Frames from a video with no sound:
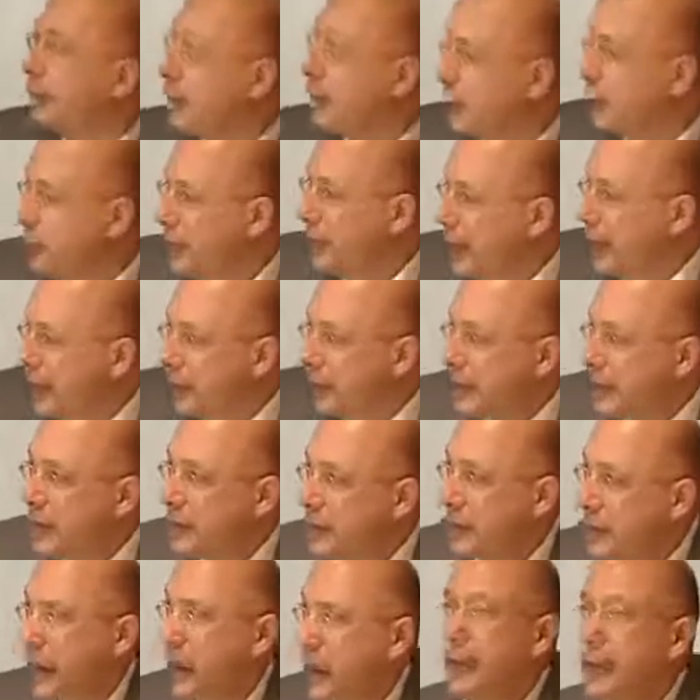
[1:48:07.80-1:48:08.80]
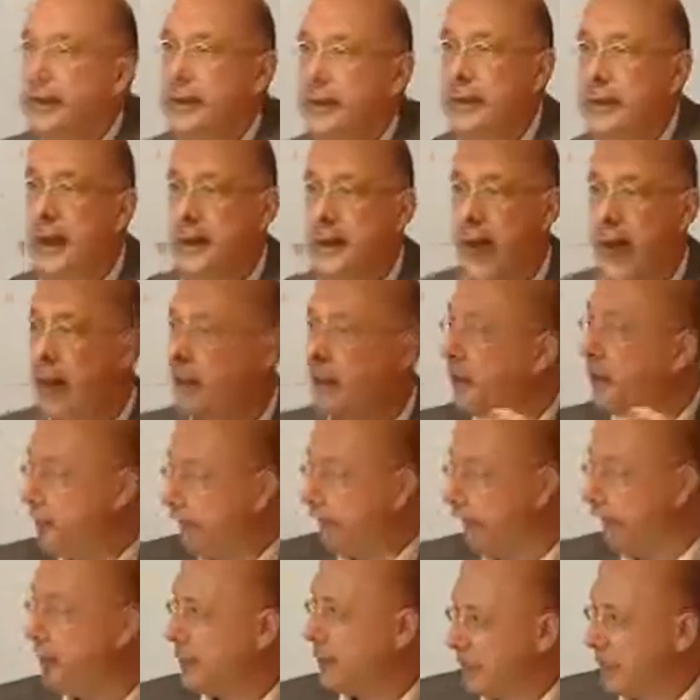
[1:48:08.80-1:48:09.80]
completely right that our
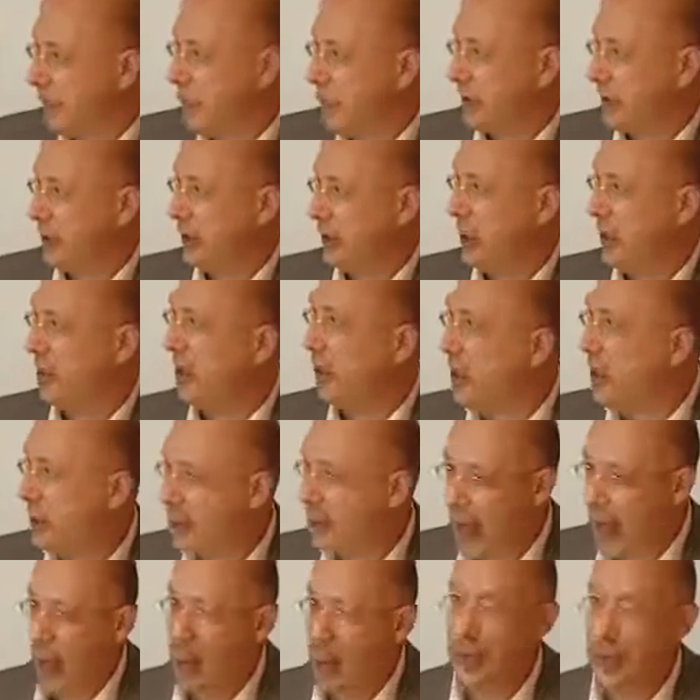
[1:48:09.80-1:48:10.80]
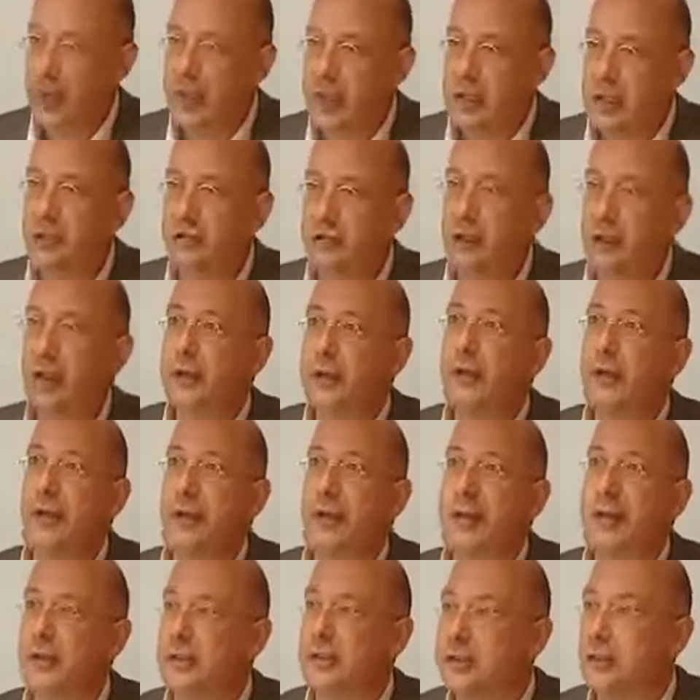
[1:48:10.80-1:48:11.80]
value system now is a value
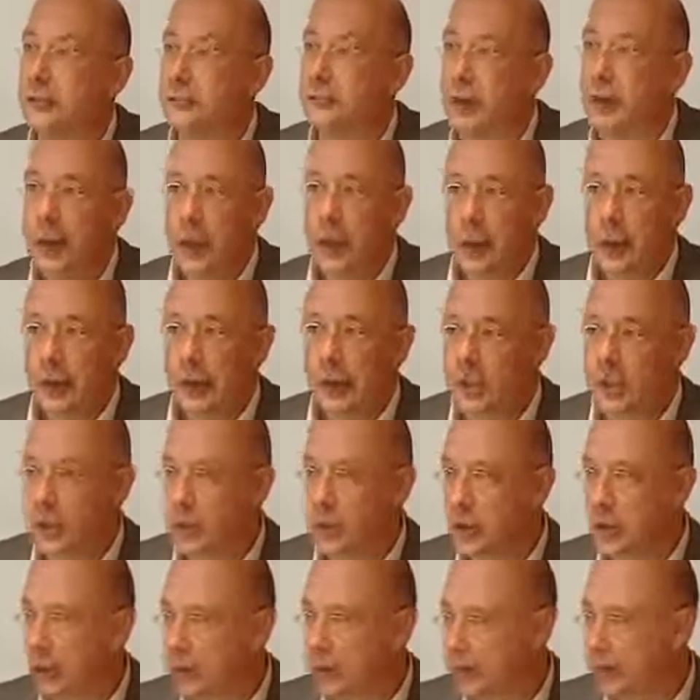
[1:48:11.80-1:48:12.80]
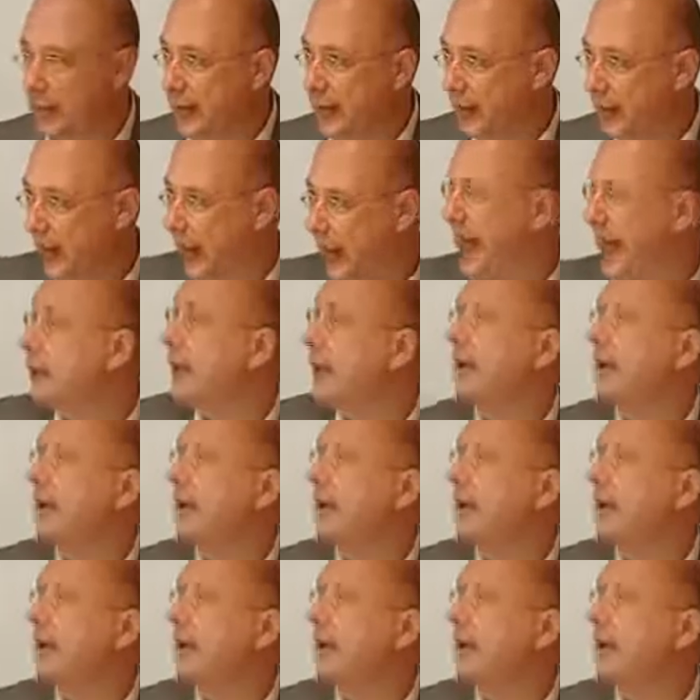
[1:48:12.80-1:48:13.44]
system which is not an